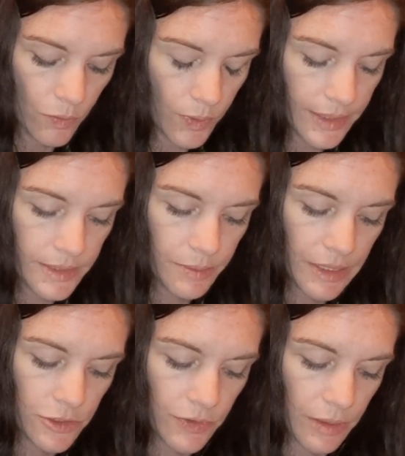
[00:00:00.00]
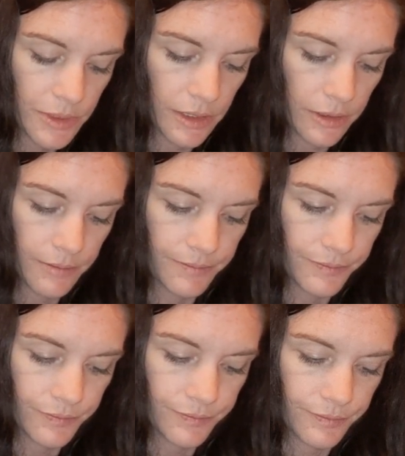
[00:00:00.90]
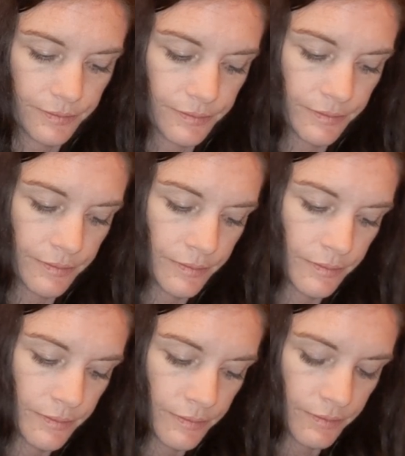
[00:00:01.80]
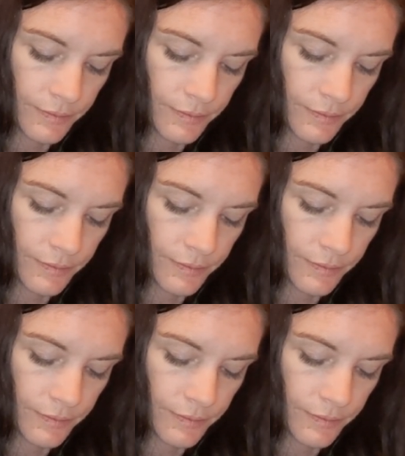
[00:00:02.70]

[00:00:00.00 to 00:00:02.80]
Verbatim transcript: why is the Page of Cups here? The